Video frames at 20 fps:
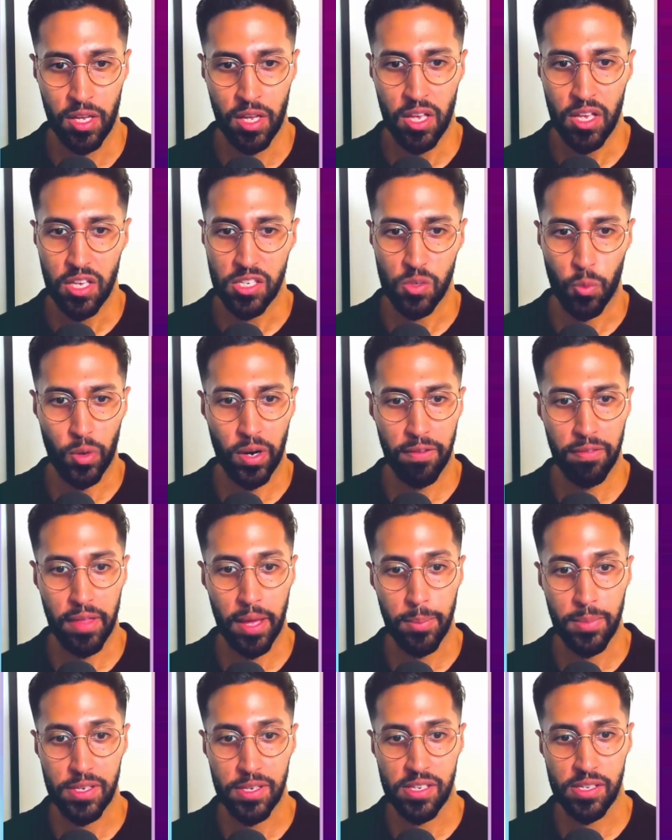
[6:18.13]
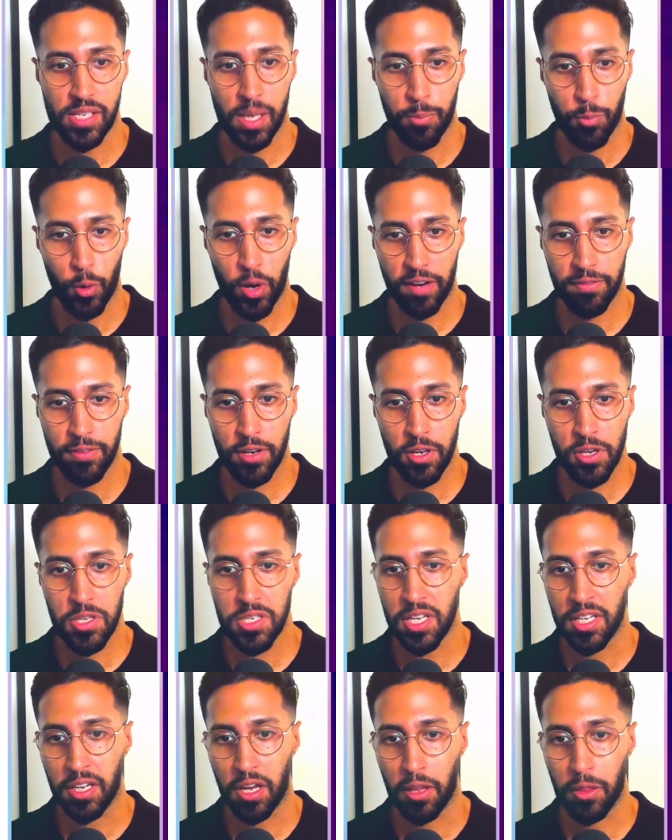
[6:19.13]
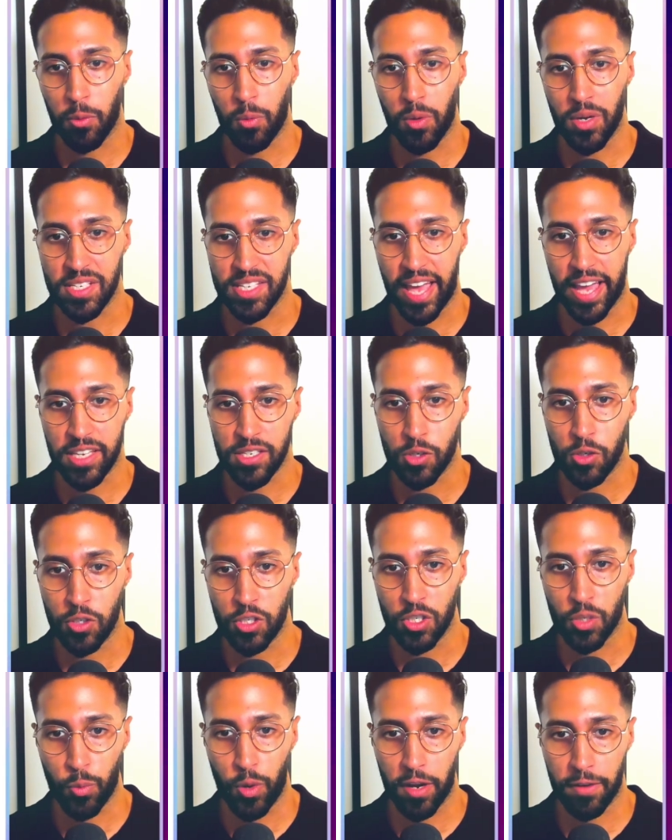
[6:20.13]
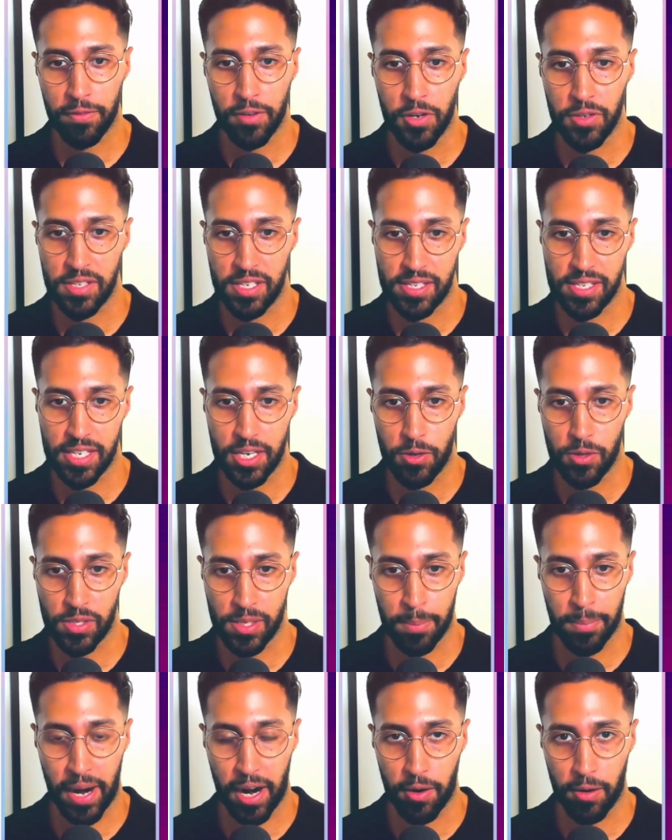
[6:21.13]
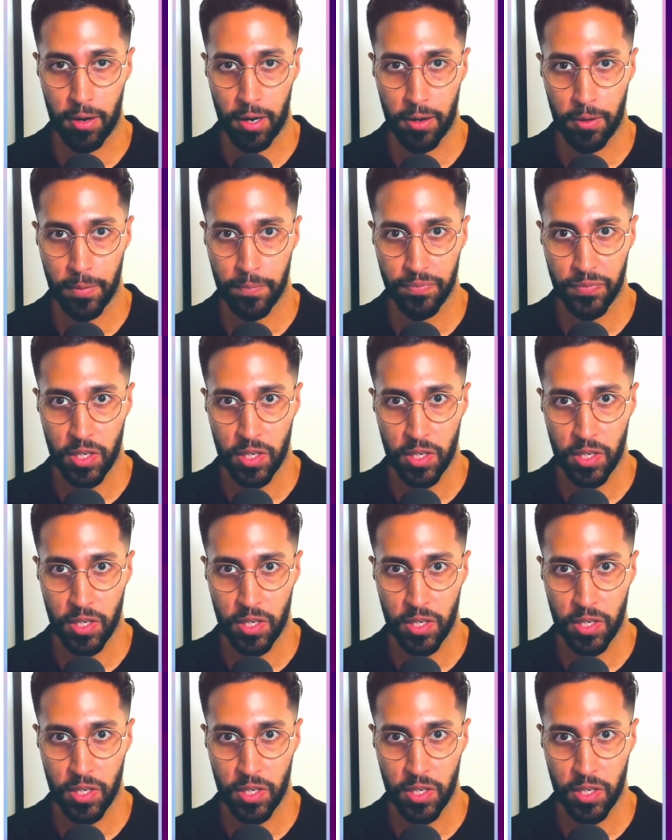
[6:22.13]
So one of them is sub-workflows and the other one's executing workflows in series and parallel.